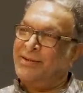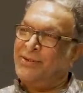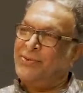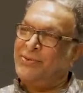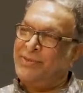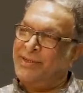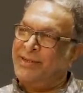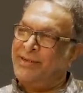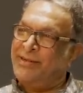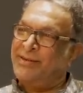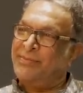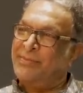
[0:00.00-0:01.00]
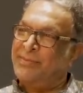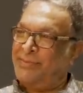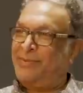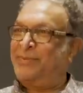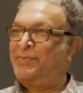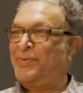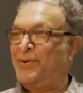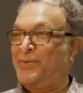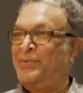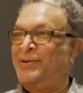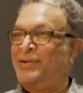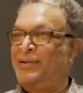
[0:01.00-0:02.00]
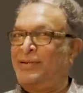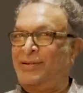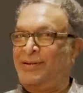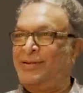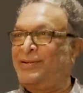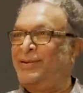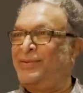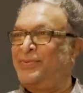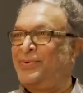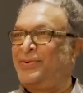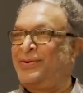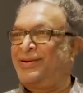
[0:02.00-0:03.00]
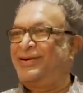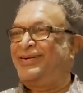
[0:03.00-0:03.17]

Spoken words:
"Are you there in Borowi?" What?